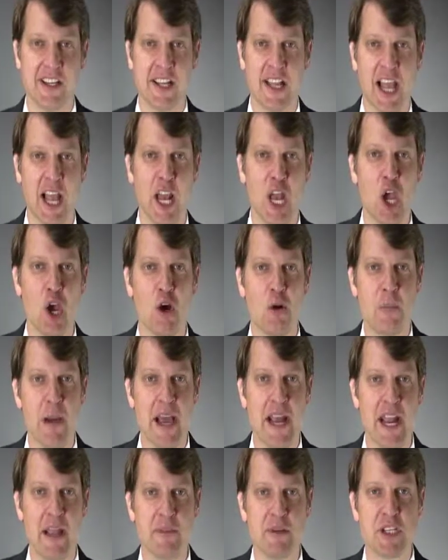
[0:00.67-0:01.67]
Hello, my
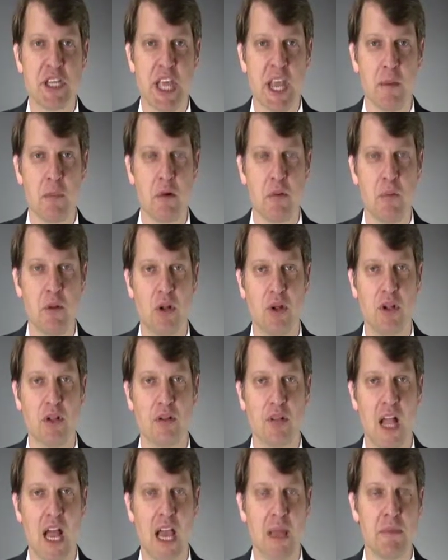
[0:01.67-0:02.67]
name is Camper Bull.
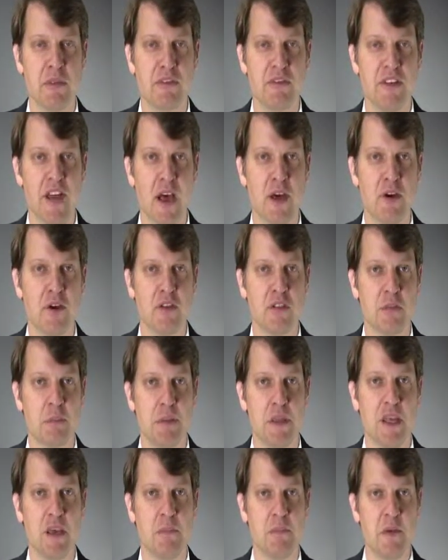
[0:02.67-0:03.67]
I'm the founder of the
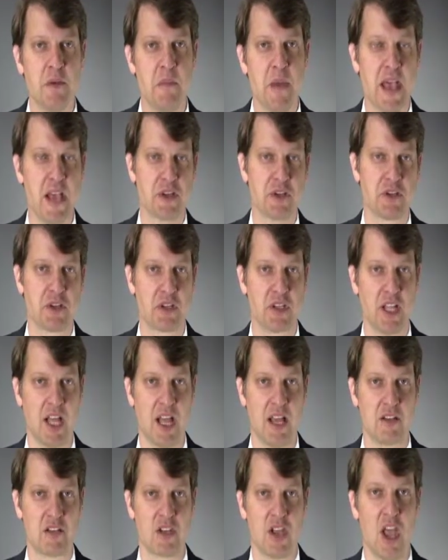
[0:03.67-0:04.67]
PMP
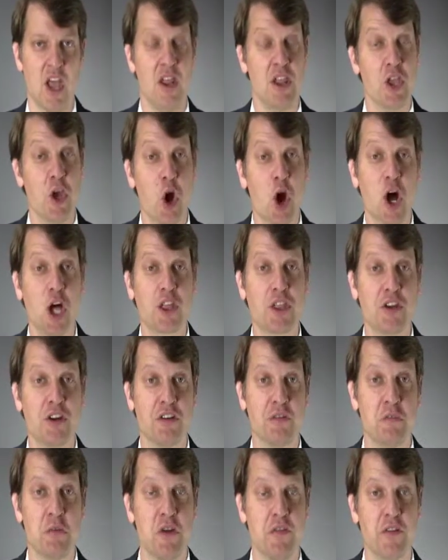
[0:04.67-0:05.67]
Masterclass, the author
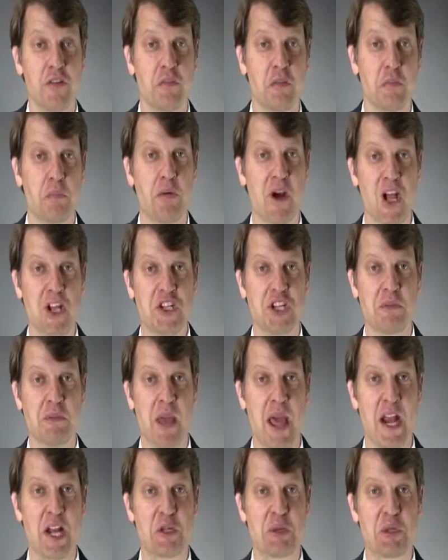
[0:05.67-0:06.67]
of Moving from Project
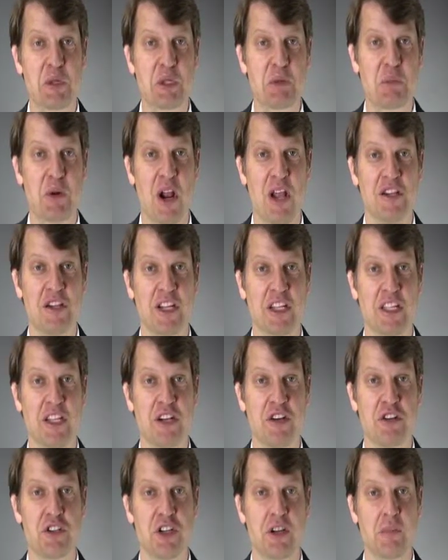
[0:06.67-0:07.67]
Management to Project
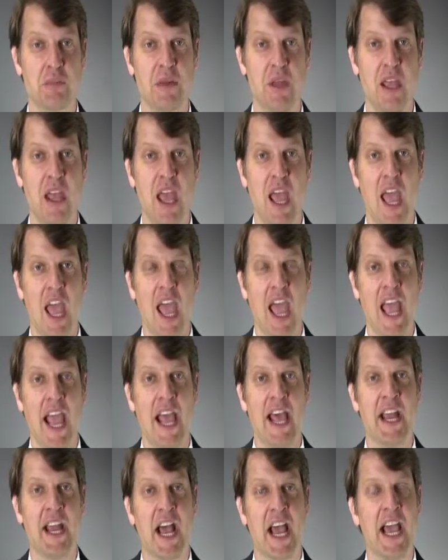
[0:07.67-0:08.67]
Leadership,
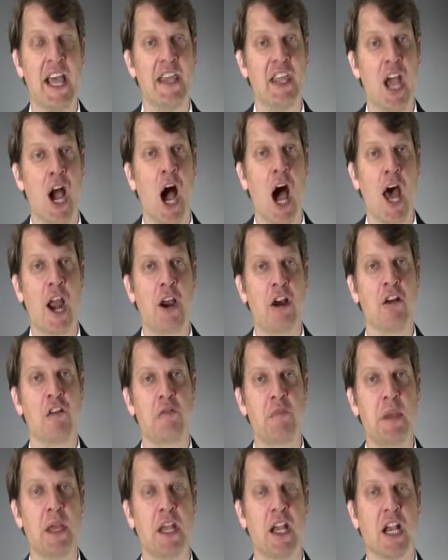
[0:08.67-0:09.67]
and I had the honor of
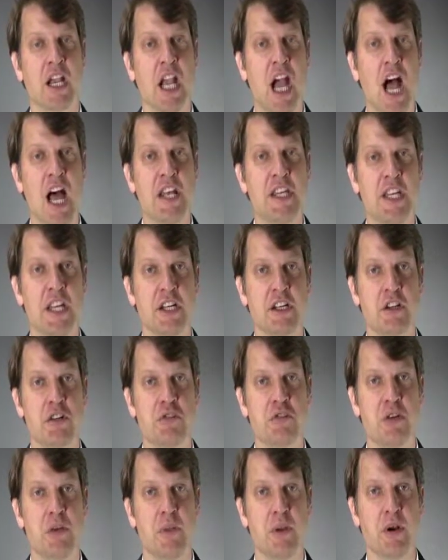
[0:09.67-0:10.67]
being a content
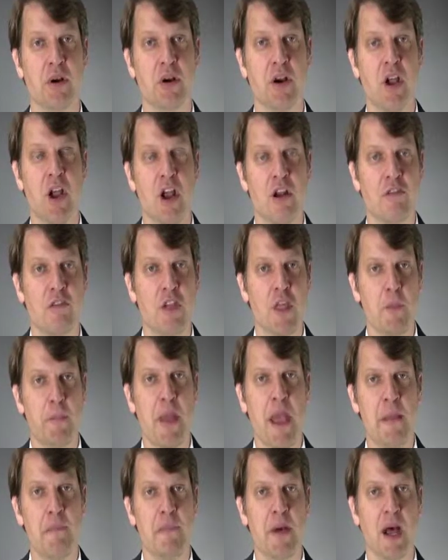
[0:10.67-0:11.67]
contributor for the
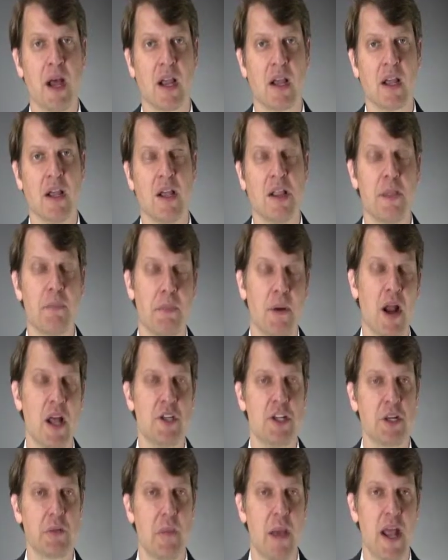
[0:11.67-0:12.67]
PMBOK, the
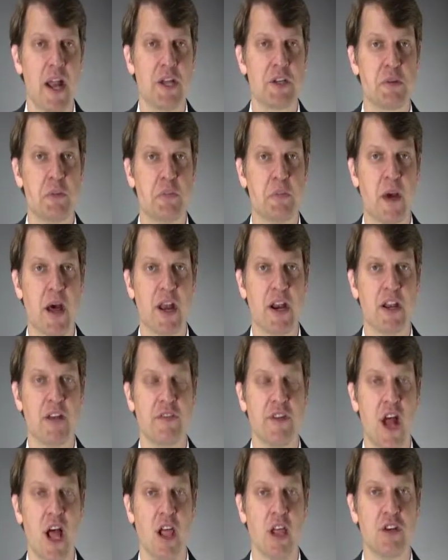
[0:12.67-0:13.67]
Project Management Body of
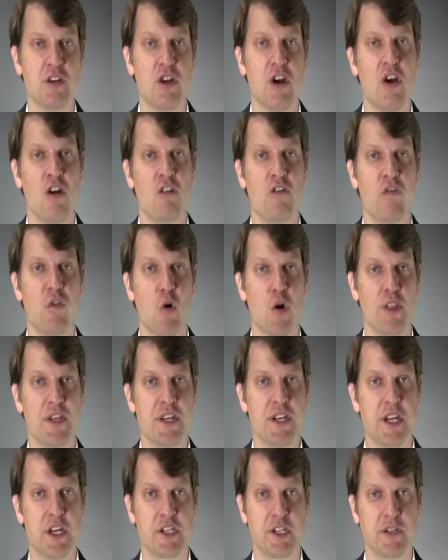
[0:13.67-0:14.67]
Knowledge 4th
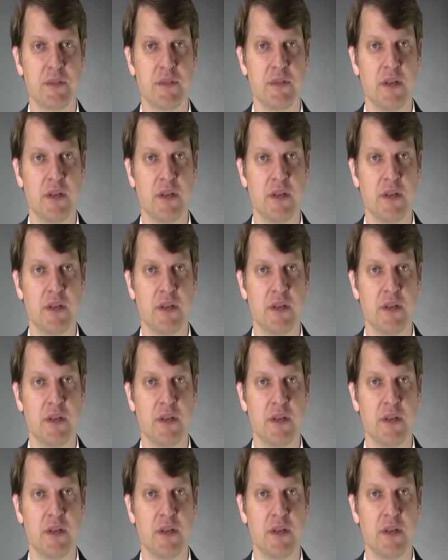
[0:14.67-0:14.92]
edition.